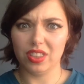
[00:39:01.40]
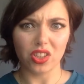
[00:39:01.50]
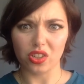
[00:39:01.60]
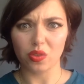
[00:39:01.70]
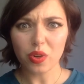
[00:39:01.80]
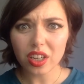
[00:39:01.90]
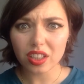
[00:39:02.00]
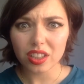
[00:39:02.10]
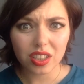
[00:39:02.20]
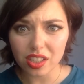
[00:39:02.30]
Doesn't
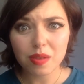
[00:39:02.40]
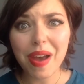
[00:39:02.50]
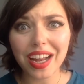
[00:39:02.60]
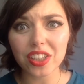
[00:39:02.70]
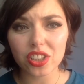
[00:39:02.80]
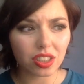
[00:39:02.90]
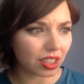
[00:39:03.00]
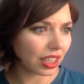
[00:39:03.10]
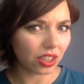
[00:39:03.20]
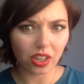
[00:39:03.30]
work, doesn't match.
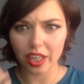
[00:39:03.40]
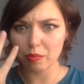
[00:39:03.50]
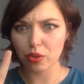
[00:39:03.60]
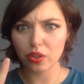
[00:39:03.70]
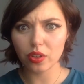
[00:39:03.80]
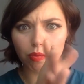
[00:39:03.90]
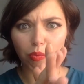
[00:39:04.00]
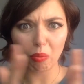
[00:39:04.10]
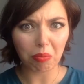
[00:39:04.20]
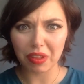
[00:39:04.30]
Singular and plural,
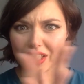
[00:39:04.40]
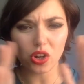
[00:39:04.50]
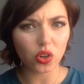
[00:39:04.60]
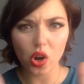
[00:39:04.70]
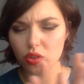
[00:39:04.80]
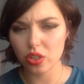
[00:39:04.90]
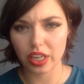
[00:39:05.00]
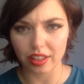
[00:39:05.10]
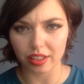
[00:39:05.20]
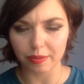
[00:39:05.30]
they don't go
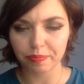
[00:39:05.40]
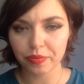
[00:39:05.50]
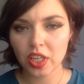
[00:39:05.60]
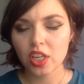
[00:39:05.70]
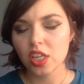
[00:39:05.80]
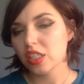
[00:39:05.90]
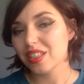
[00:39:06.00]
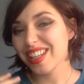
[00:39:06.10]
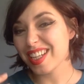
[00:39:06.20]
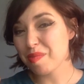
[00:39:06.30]
together.
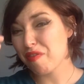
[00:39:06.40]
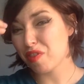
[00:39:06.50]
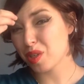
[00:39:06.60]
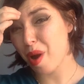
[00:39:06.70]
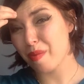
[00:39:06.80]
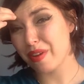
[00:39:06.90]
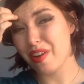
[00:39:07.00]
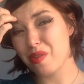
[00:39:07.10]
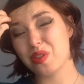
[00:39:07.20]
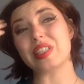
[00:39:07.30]
So that's my first problem.
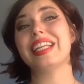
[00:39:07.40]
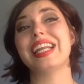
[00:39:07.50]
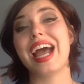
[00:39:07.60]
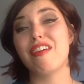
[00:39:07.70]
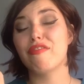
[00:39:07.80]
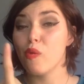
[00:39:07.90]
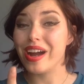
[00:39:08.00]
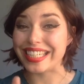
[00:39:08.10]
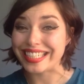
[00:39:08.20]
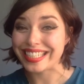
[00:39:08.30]
If I want to say that I have
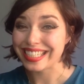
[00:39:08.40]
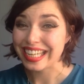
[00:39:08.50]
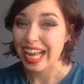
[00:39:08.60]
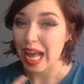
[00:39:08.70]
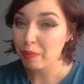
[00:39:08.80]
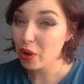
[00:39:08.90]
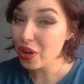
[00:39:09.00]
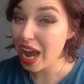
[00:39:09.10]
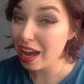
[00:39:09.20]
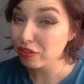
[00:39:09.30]
one, I'm
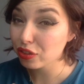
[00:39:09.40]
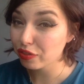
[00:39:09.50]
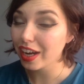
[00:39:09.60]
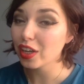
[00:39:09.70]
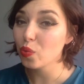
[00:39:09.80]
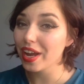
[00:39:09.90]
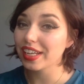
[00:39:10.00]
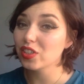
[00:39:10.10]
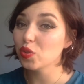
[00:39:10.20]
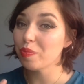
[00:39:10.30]
gonna have to find a
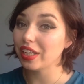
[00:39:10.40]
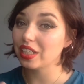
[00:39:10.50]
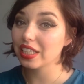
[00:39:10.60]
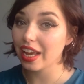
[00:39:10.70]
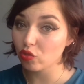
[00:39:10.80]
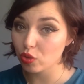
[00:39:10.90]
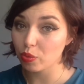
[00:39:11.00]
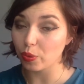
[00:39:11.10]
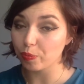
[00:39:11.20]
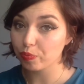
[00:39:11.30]
way to make it
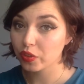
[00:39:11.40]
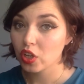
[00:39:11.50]
countable.